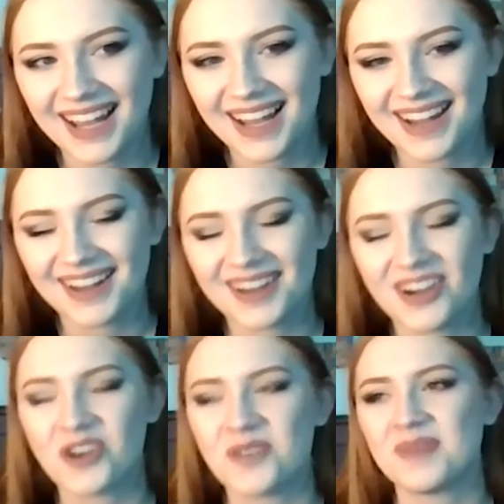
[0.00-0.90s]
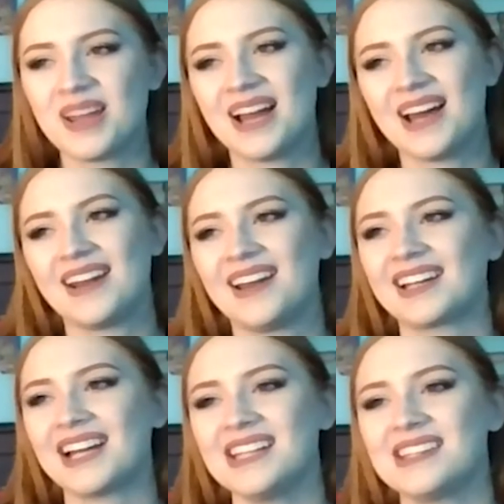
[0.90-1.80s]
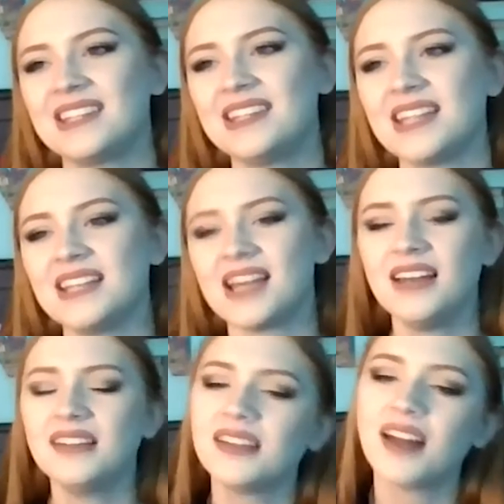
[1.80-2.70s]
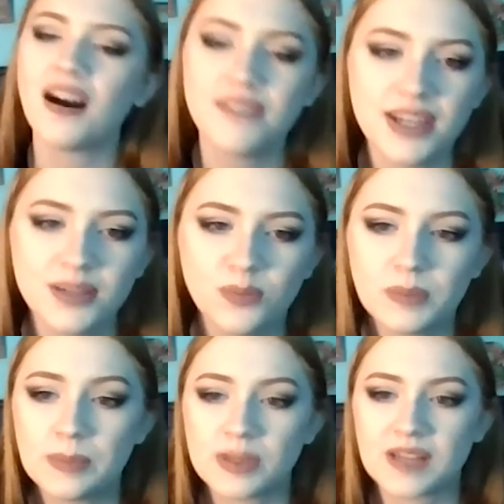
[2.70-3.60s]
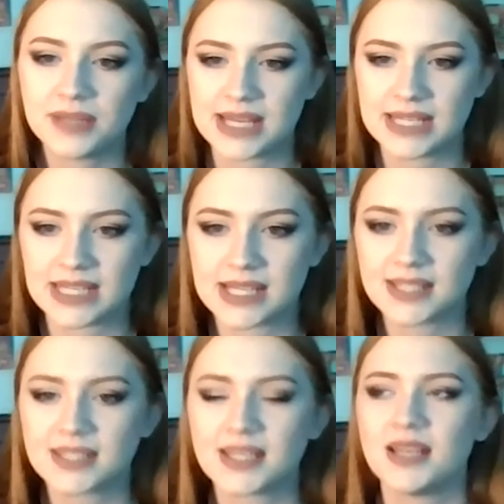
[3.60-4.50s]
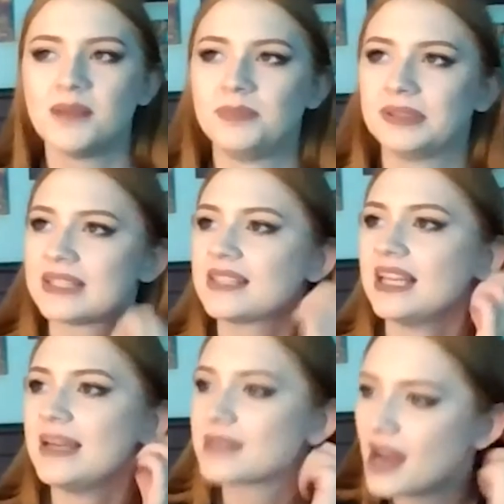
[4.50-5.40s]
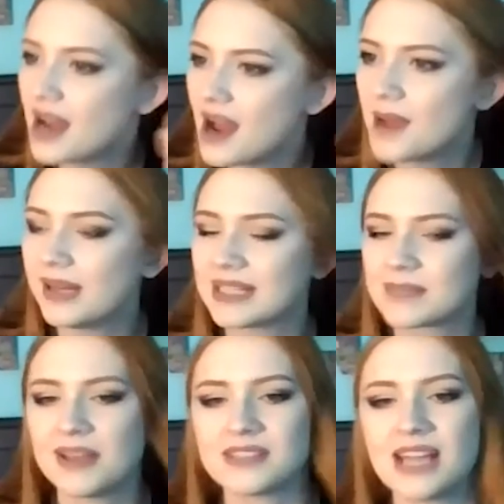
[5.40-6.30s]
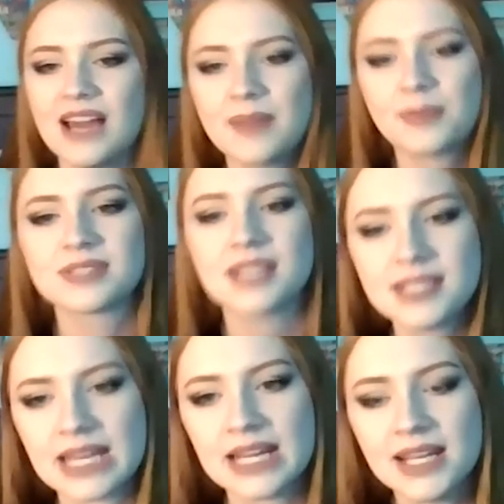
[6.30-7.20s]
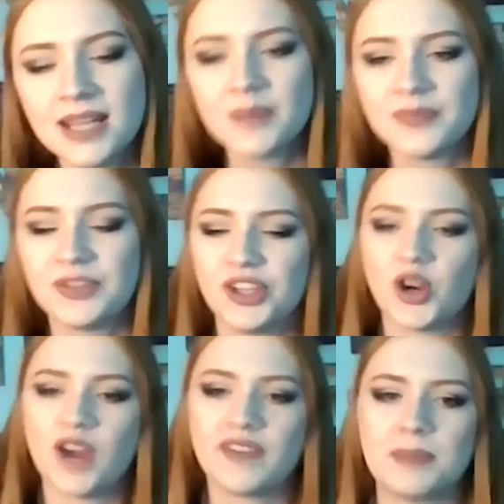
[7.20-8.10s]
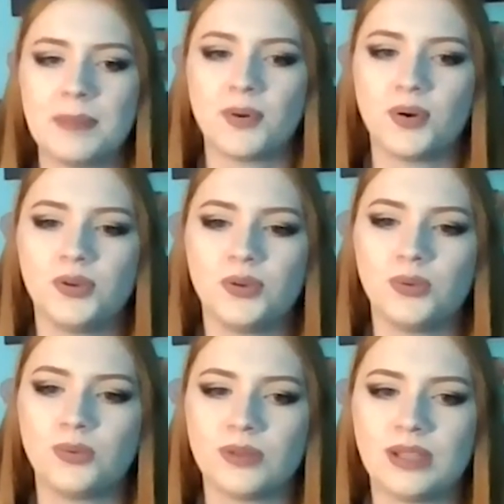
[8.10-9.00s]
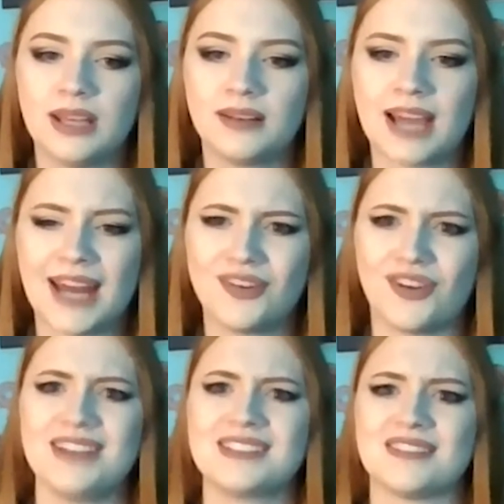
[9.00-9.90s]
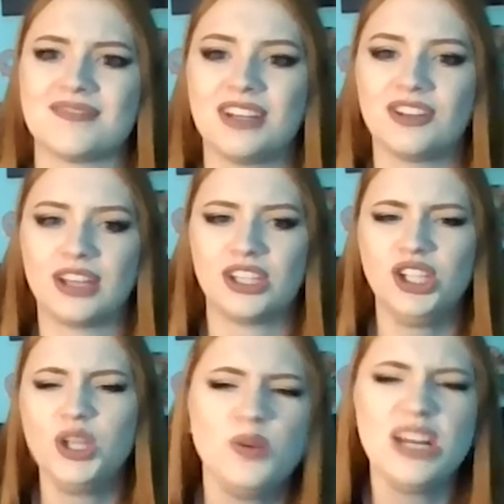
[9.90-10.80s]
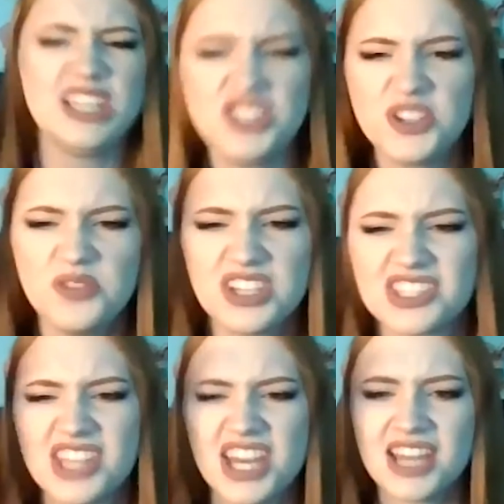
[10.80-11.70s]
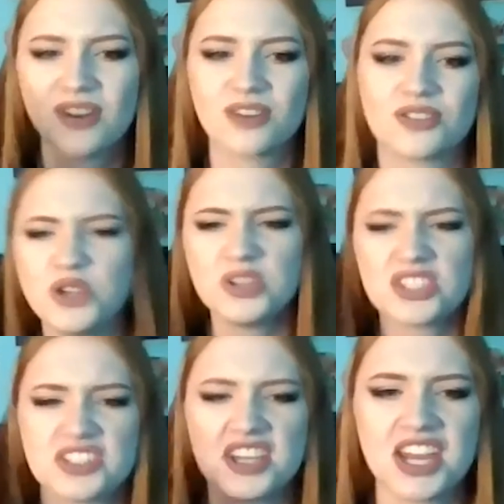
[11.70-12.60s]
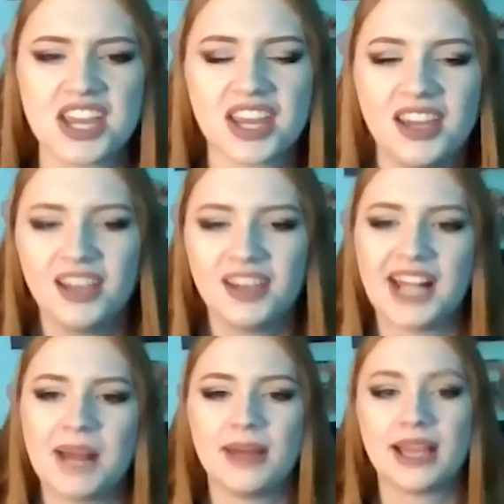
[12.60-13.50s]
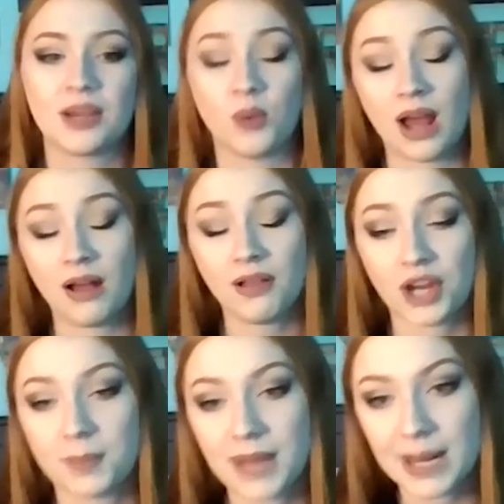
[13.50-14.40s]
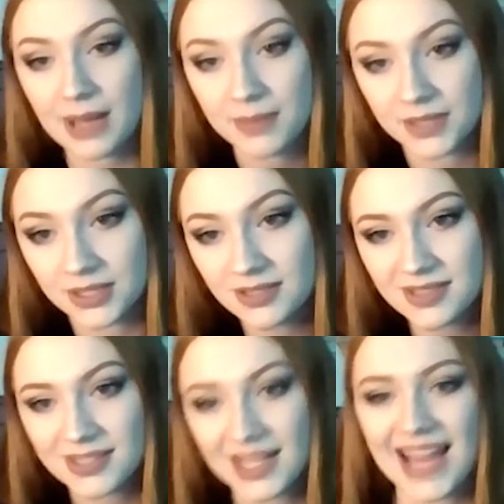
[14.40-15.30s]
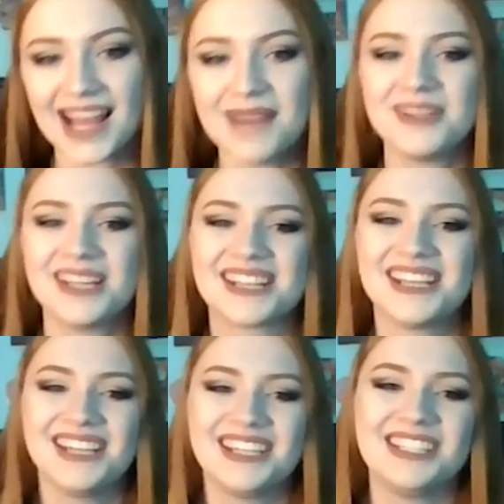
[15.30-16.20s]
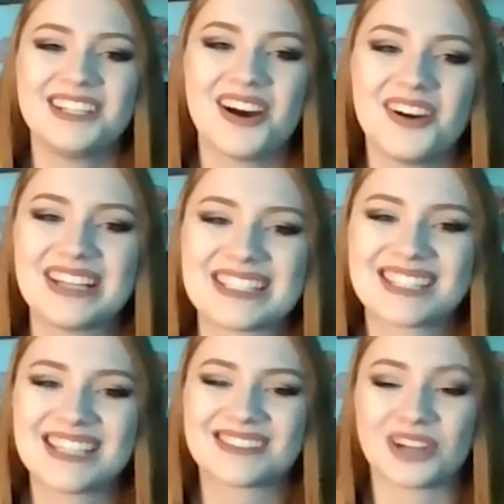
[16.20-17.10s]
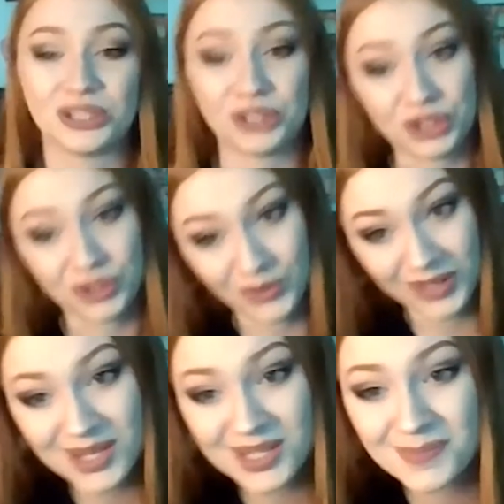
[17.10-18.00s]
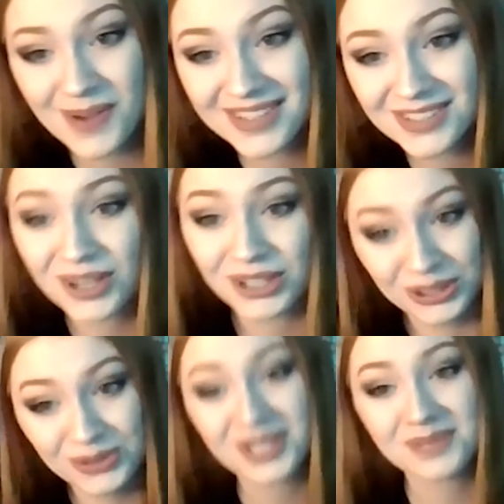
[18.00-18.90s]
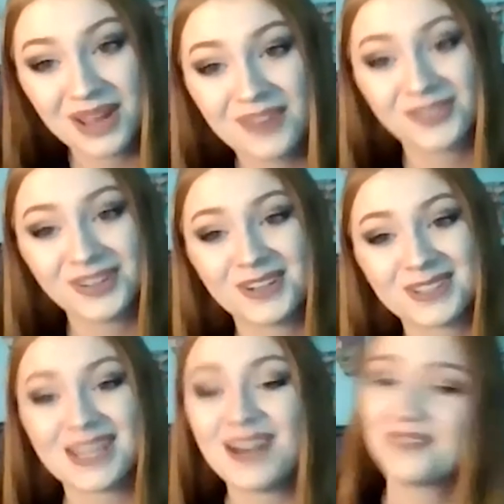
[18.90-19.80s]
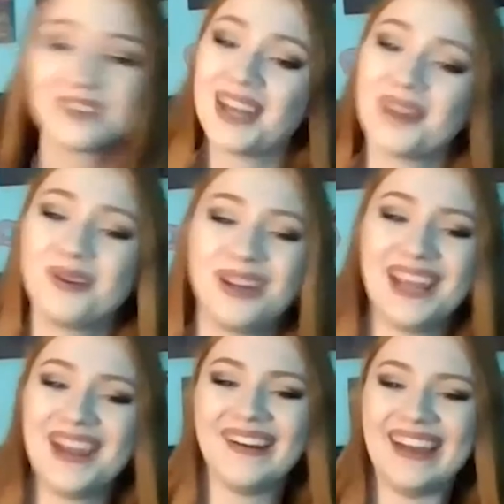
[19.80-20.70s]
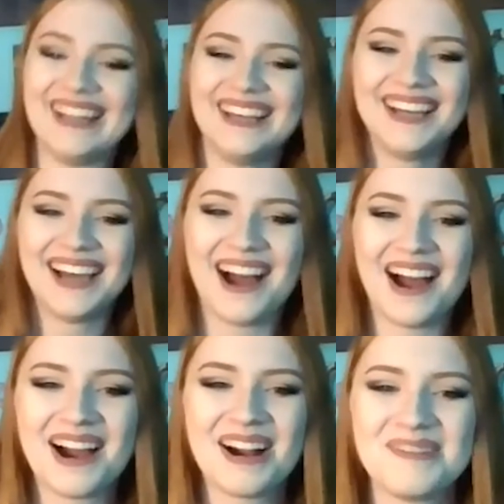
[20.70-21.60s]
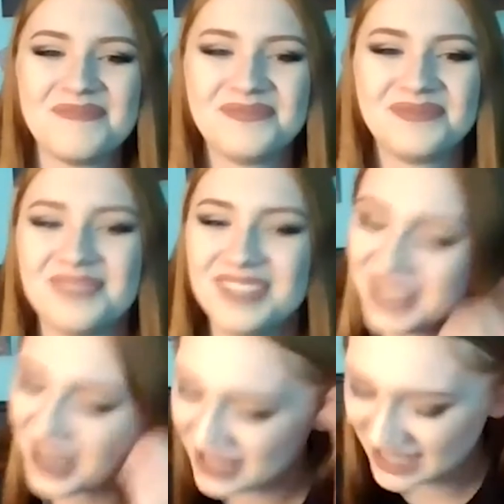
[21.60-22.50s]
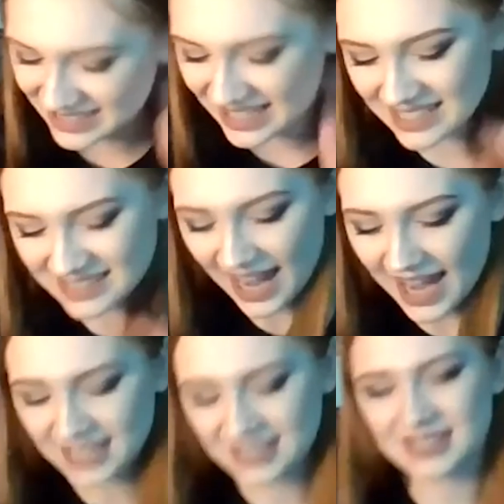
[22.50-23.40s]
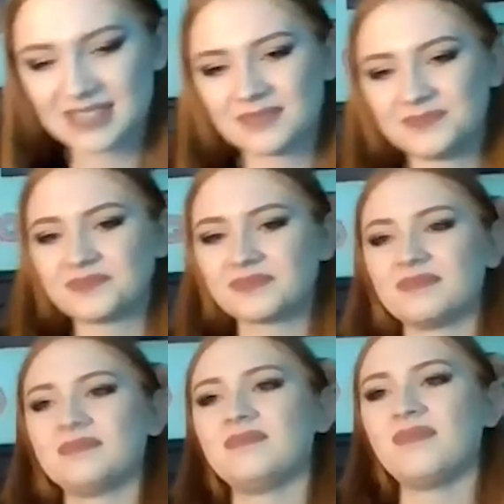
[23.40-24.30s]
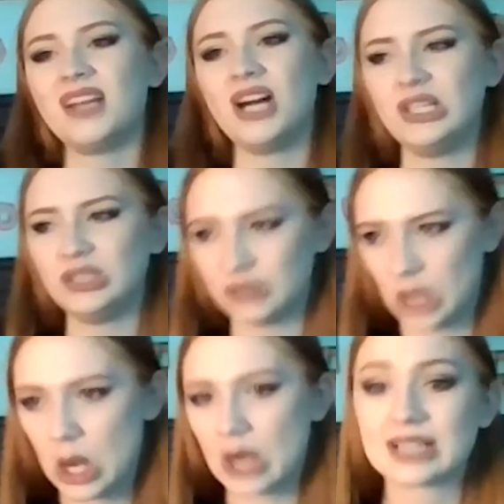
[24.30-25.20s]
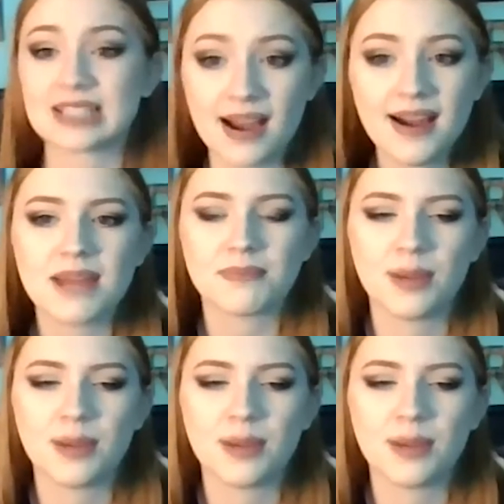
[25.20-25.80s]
Yeah. Oh man. Like the thing is, I love it when people give me ideas, but at the same time, it depends on how they present it. You know, I've had people who get kind of aggressive and they're like, you need to do this thing or do this thing. And I'm like, well, are you gonna pay my bills? Like, I mean, you know, it's are you gonna sponsor? Are you gonna pay for it yourself? And I don't want to hear it. You know, it takes a long time.